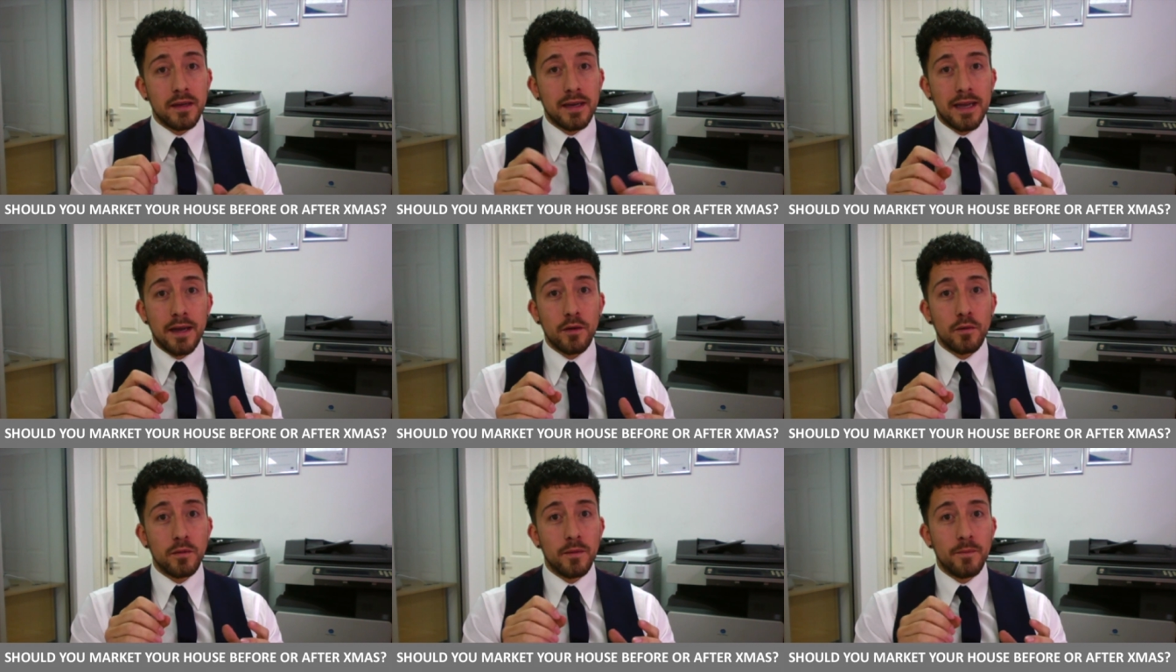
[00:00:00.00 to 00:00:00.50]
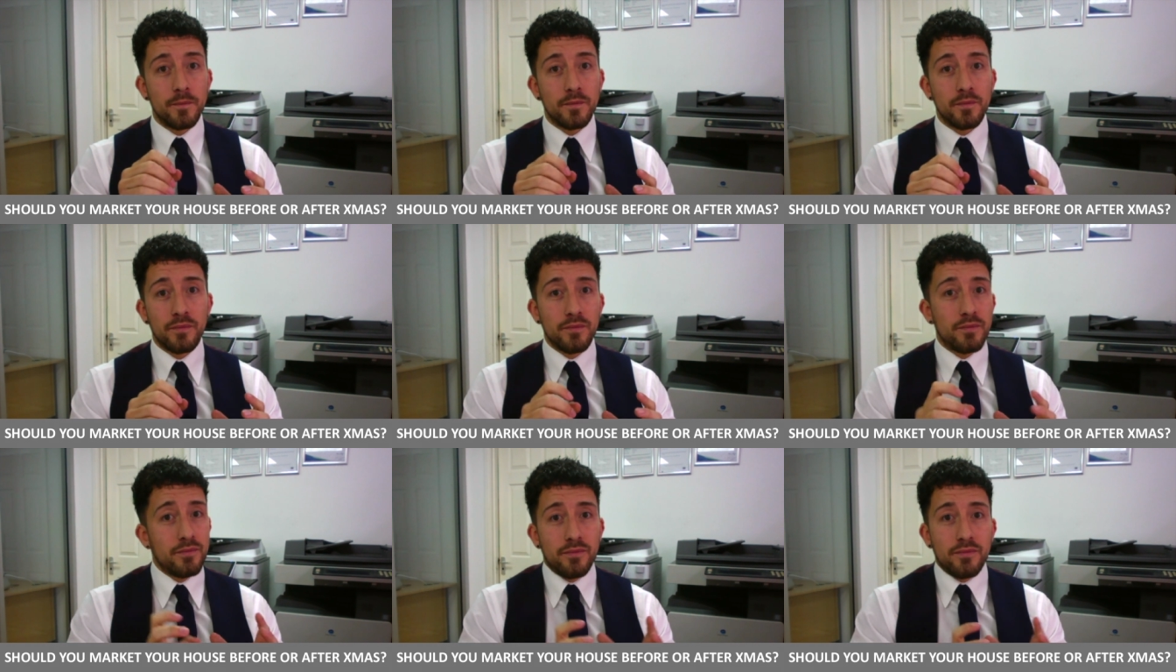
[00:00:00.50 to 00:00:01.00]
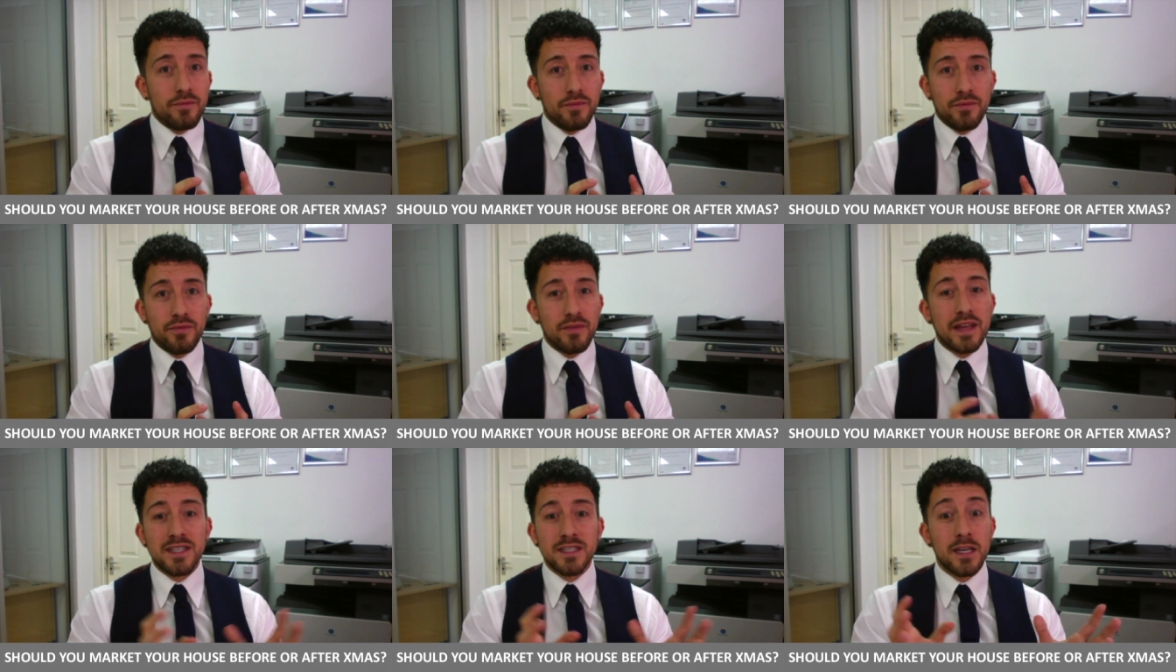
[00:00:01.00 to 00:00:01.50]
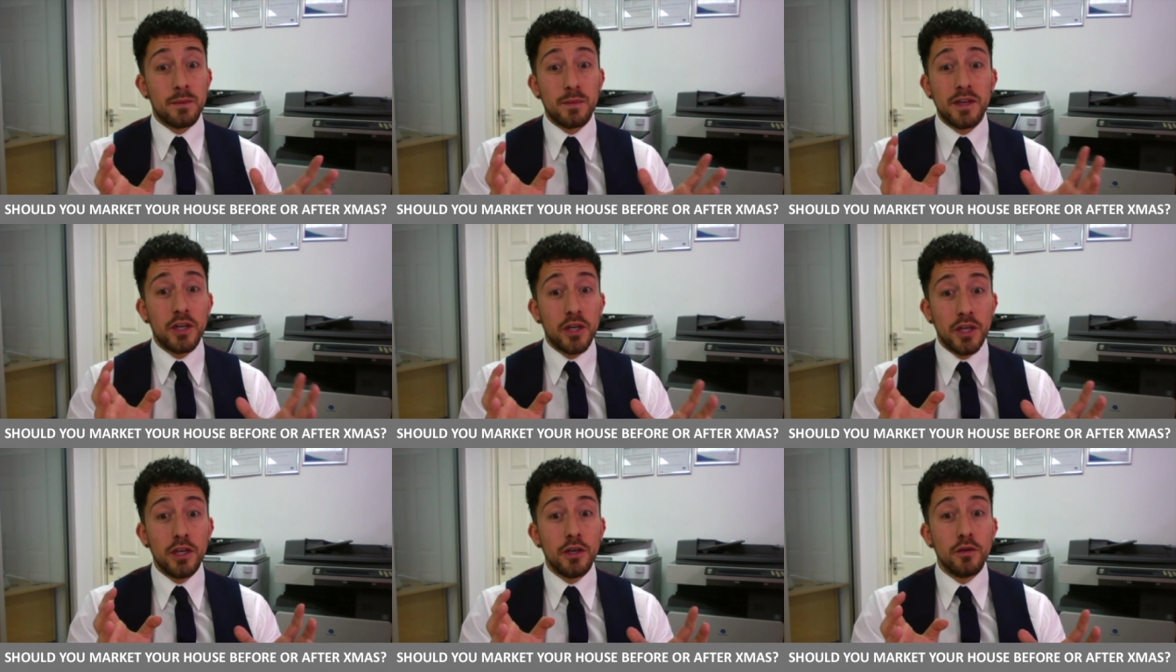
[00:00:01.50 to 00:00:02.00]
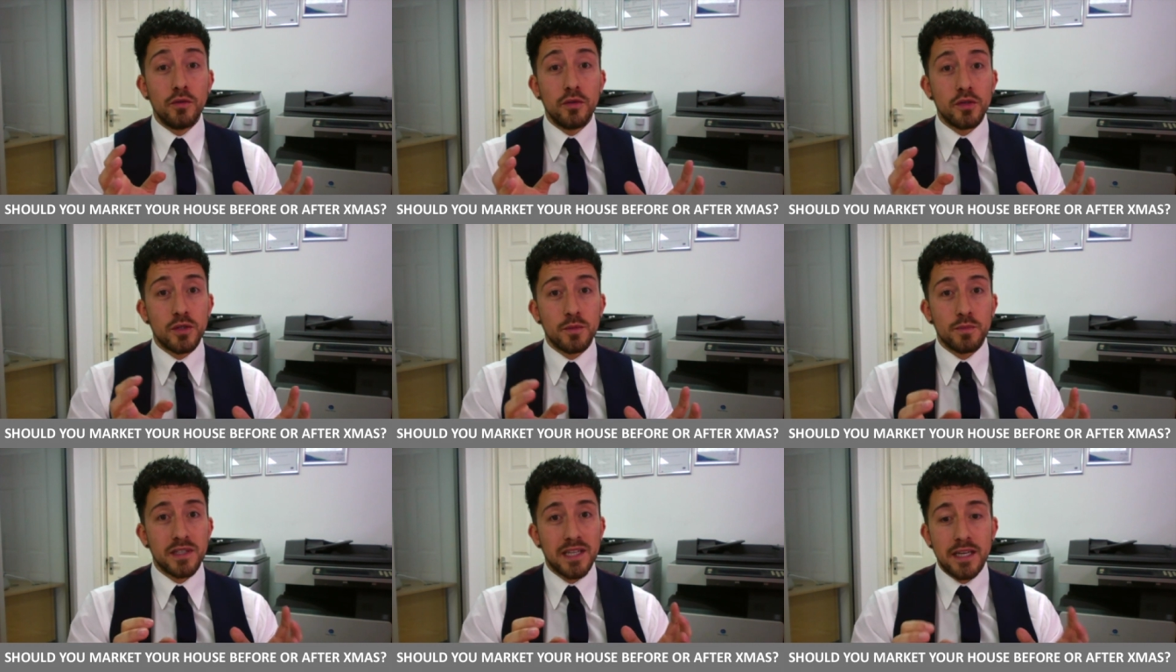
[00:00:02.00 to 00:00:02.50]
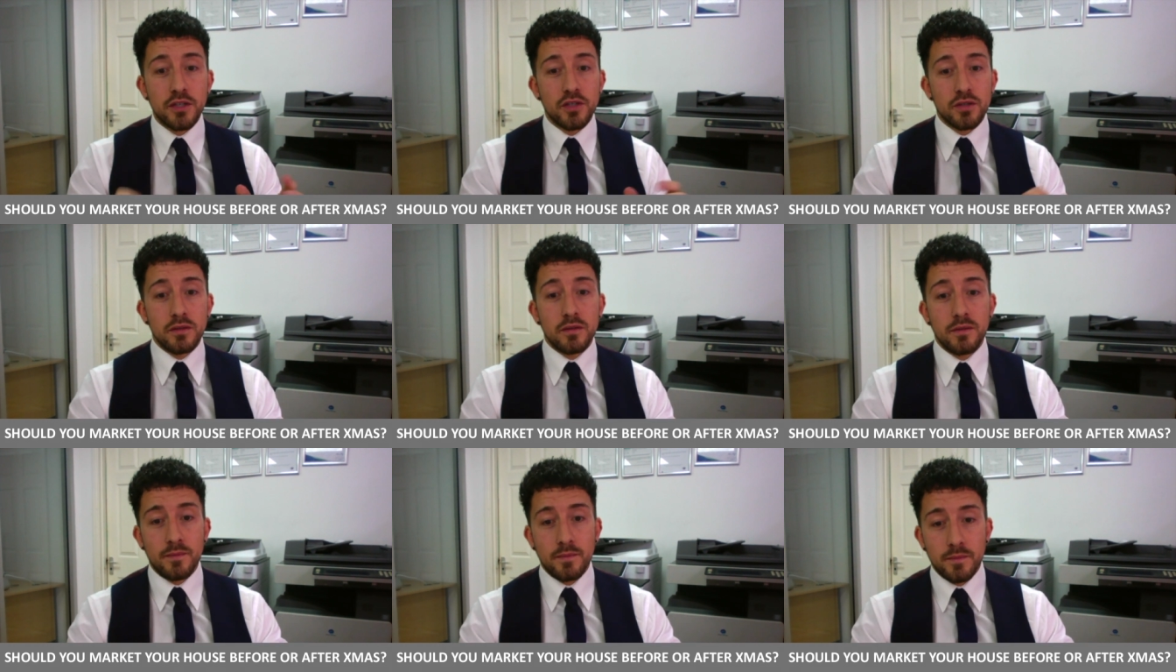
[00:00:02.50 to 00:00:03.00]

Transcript: Now, that's going to be huge potential